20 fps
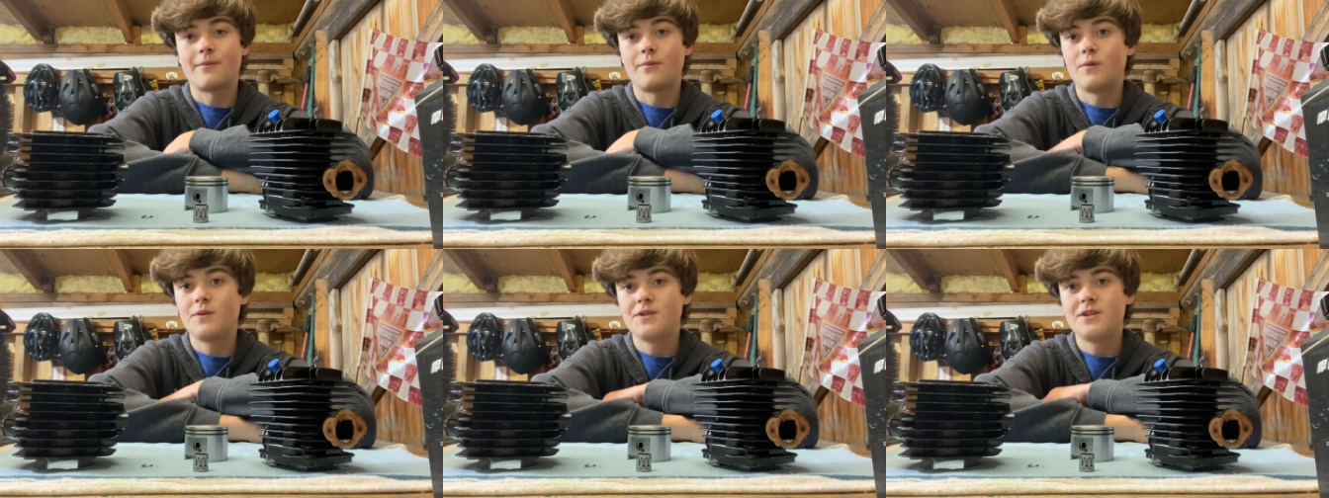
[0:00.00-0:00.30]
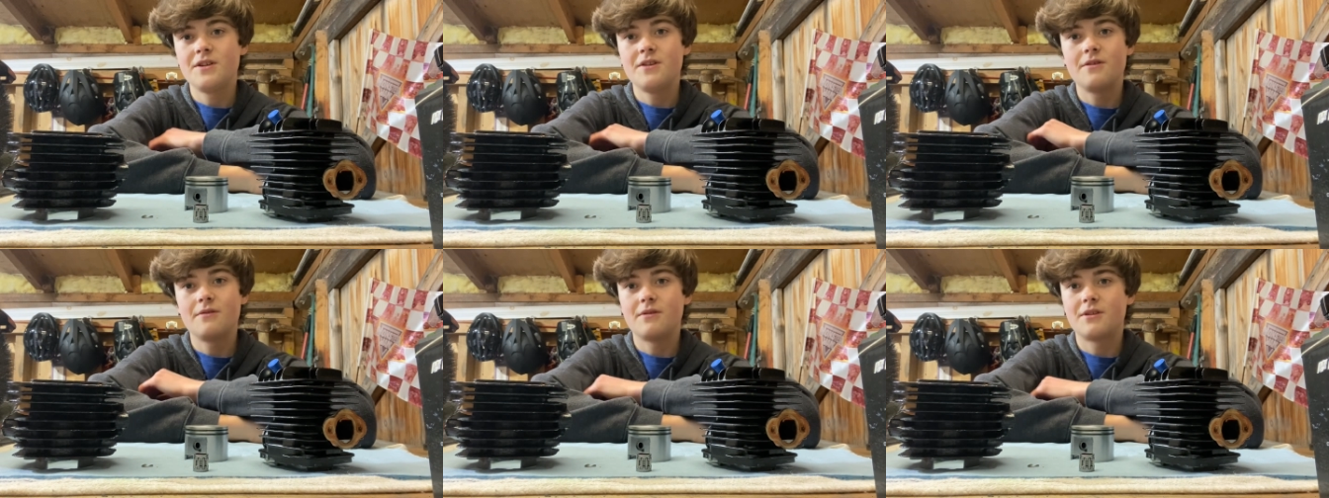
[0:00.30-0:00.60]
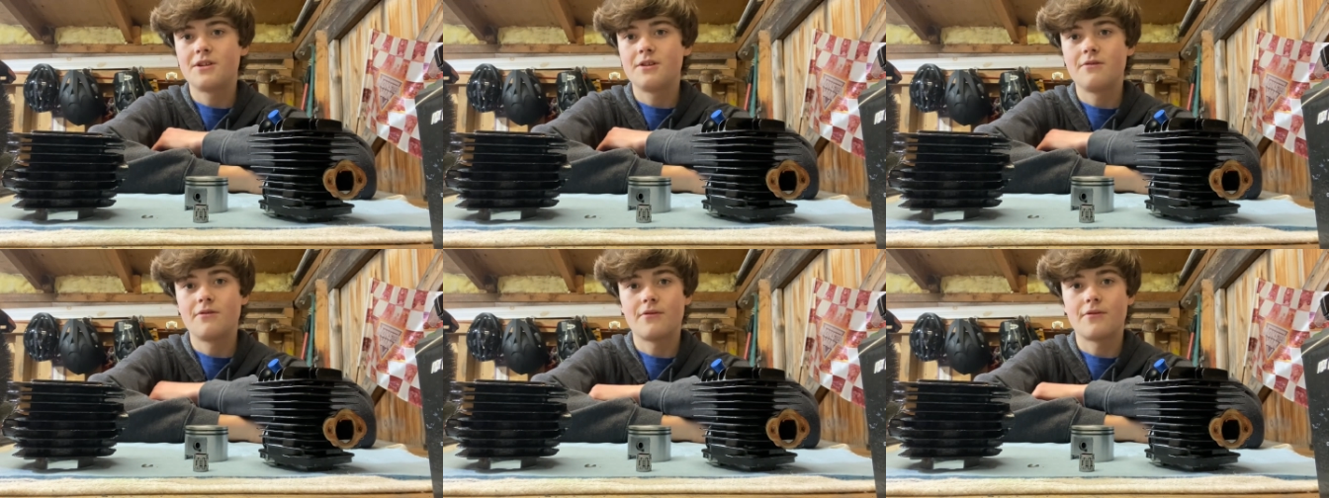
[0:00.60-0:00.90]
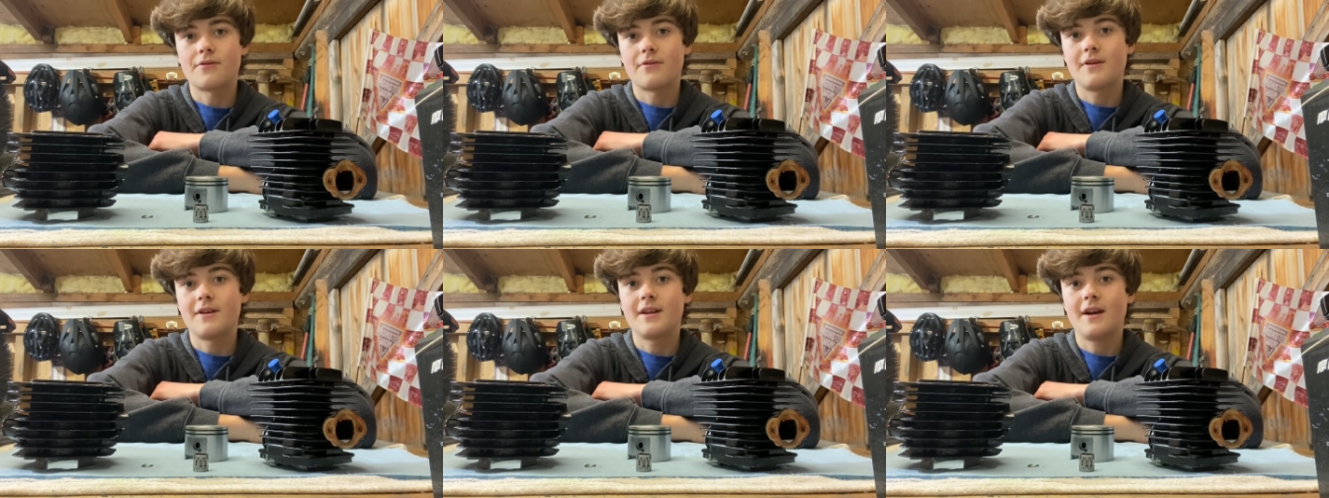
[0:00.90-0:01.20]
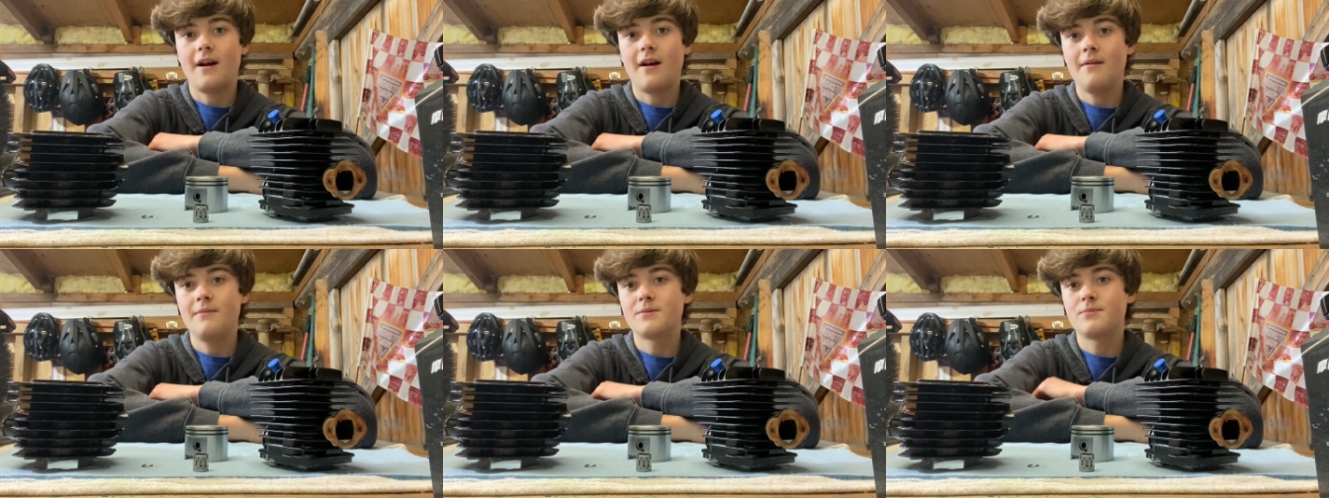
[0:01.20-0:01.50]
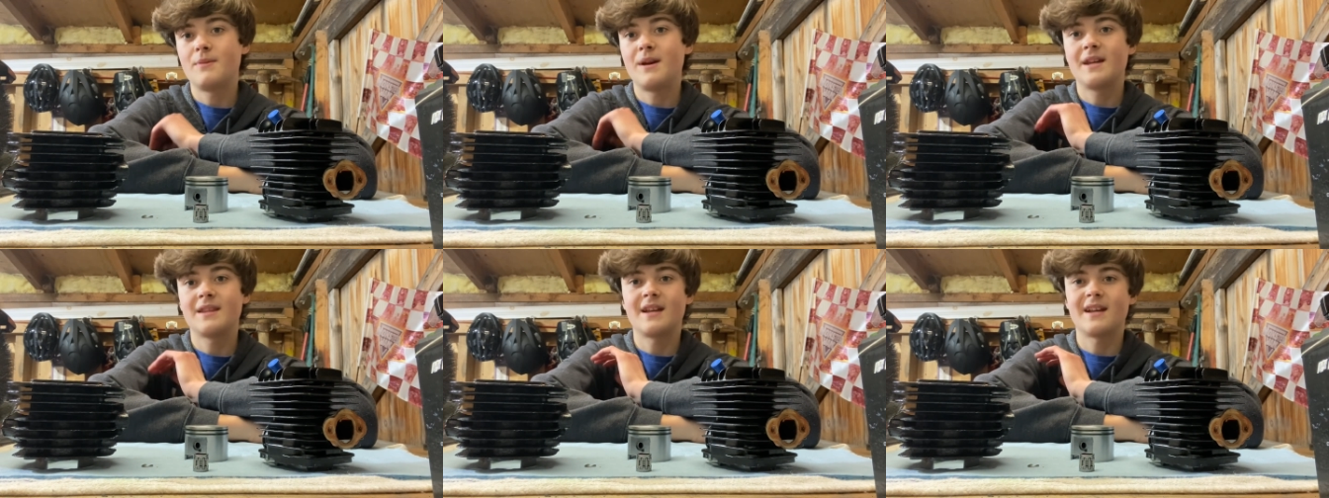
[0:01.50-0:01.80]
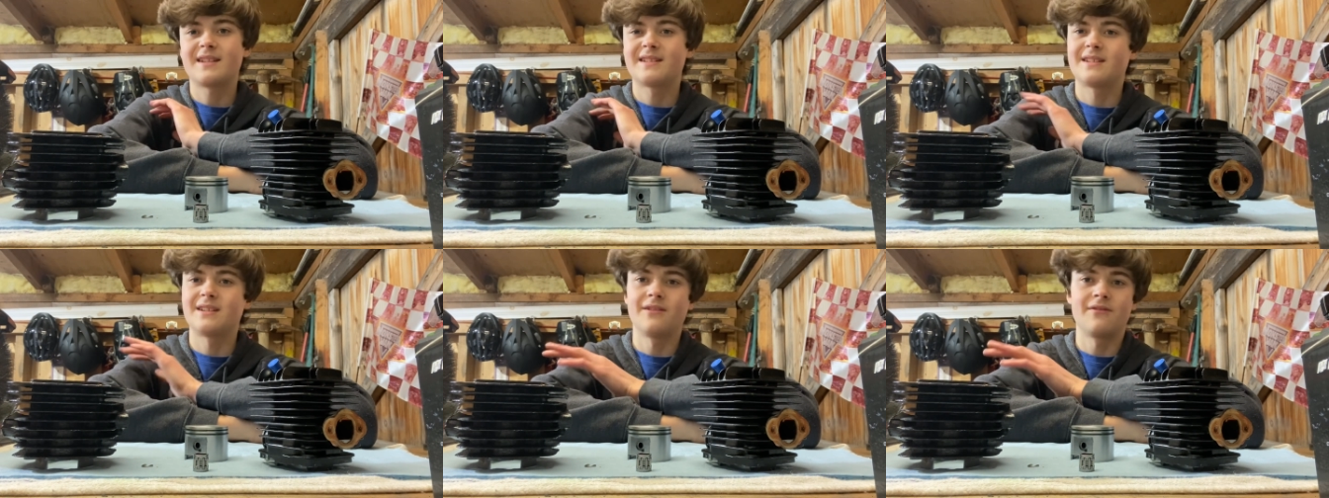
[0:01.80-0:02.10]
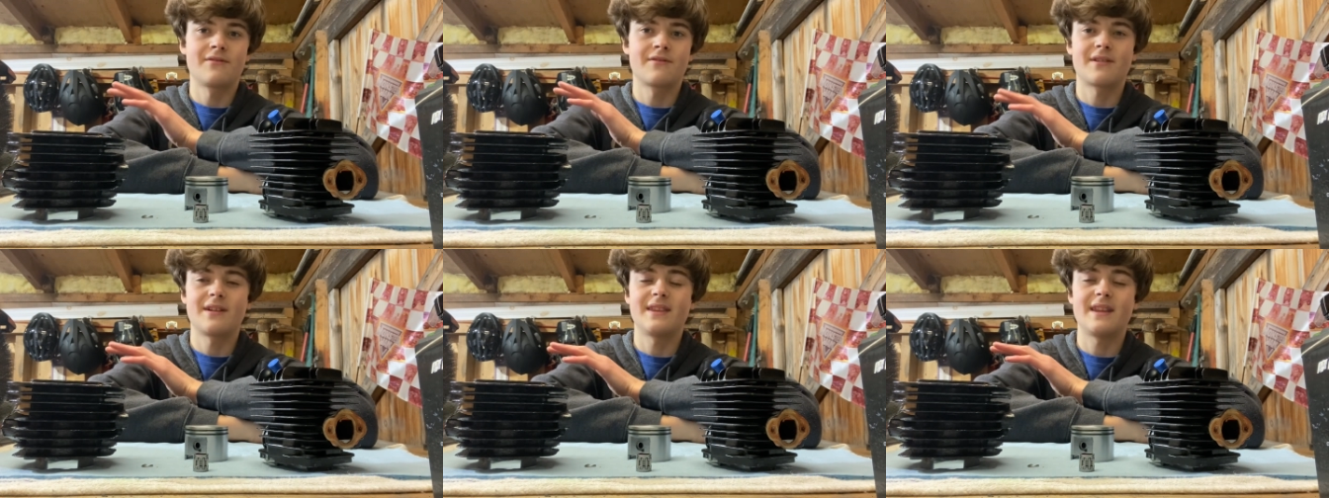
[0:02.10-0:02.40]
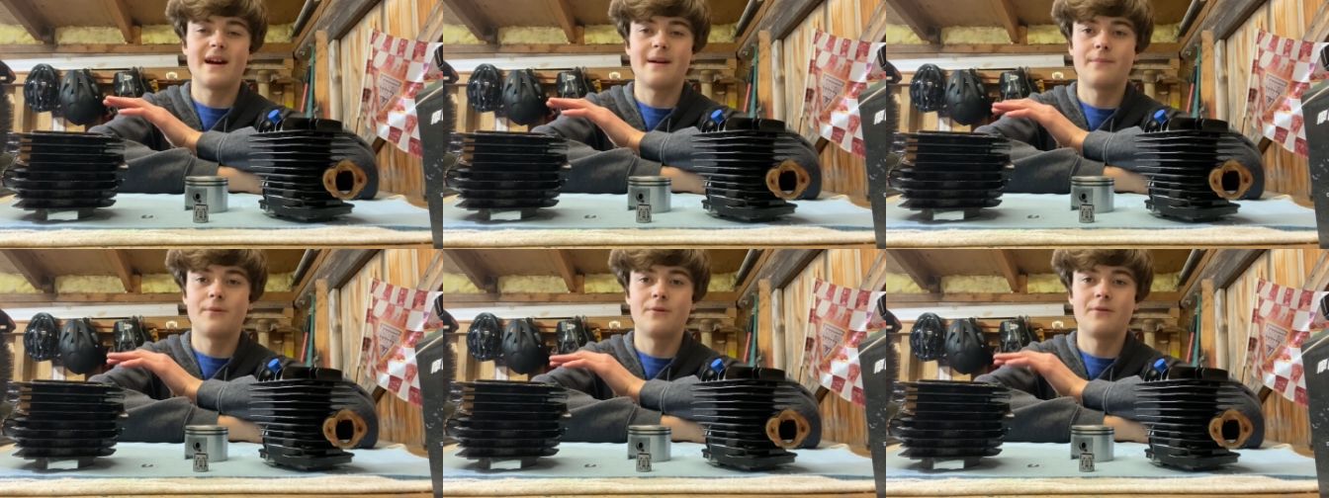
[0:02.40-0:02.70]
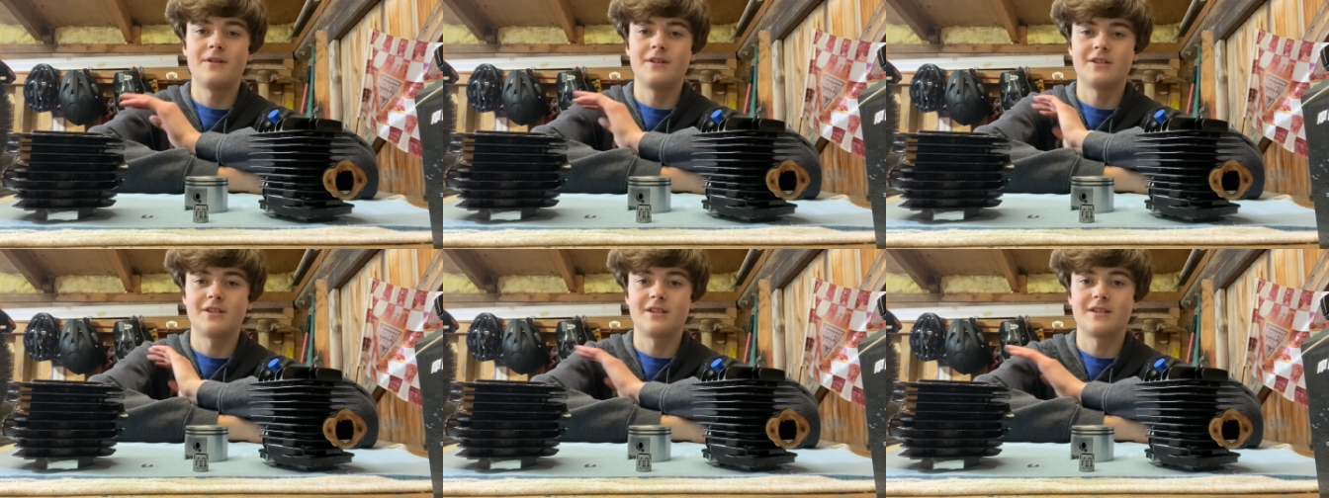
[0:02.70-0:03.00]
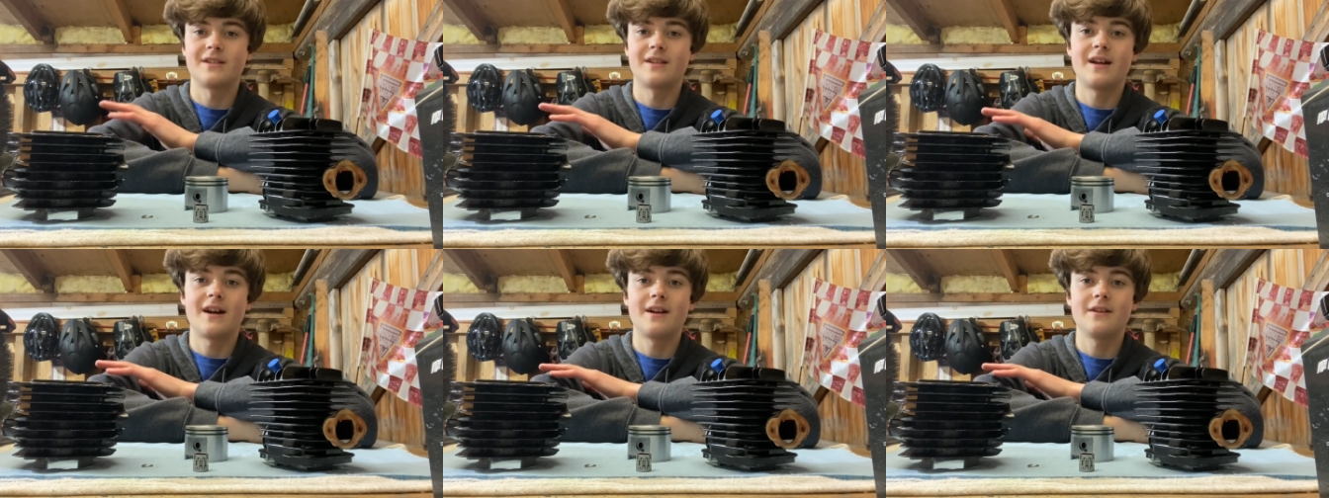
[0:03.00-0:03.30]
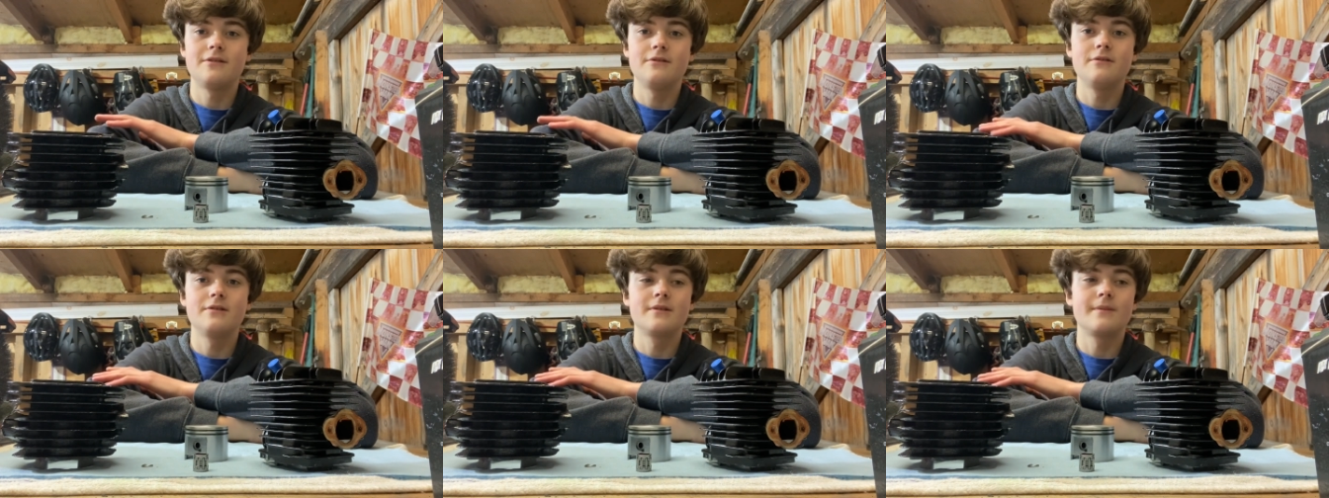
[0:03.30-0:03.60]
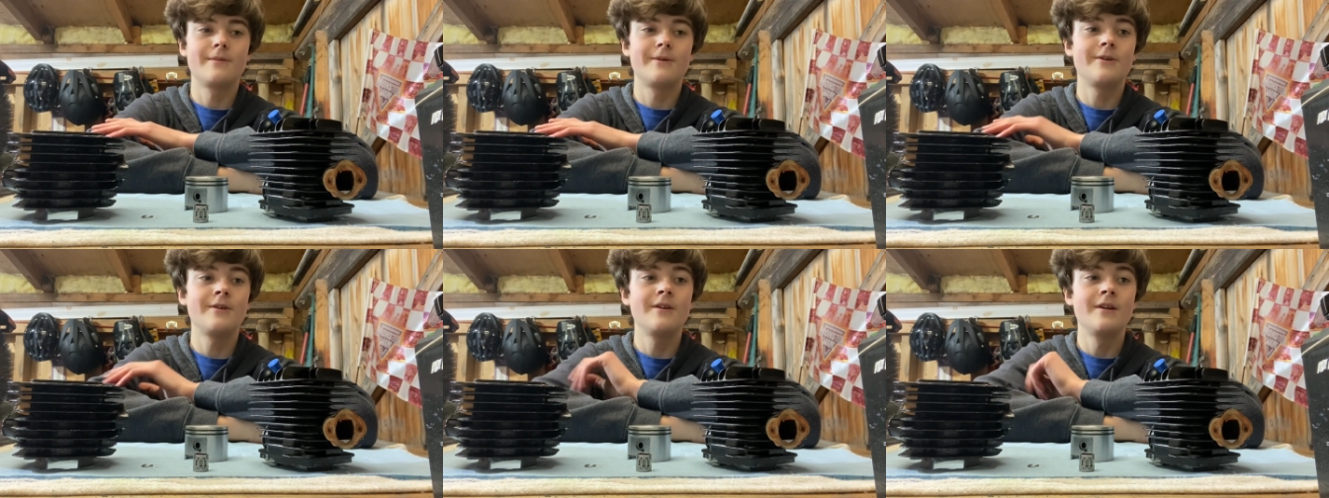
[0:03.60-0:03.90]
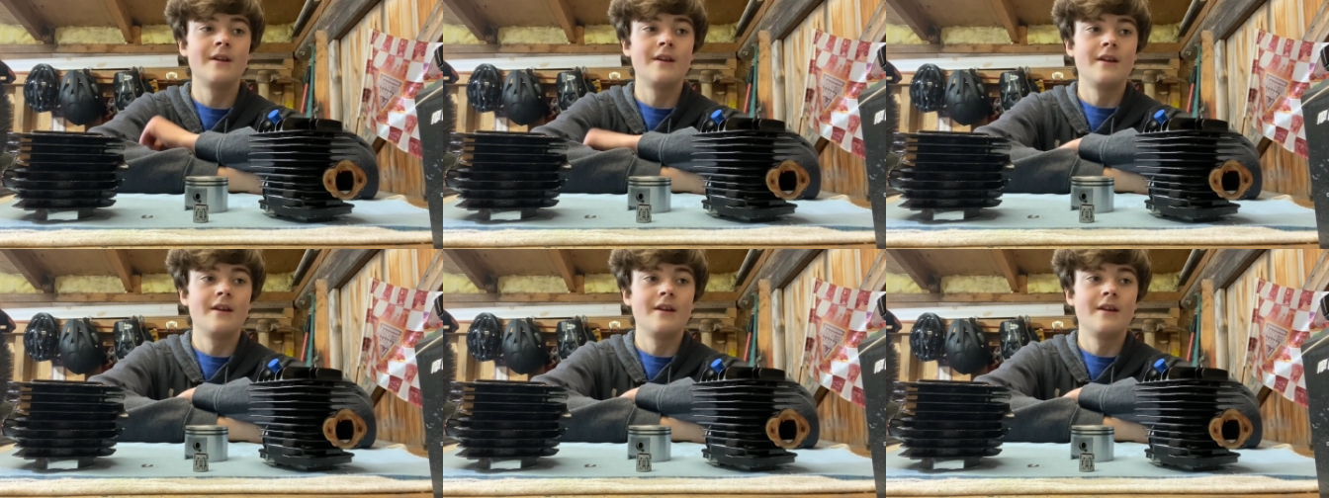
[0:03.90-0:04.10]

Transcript: Once you do it two or three times, man, that cylinder at that point is just not usable.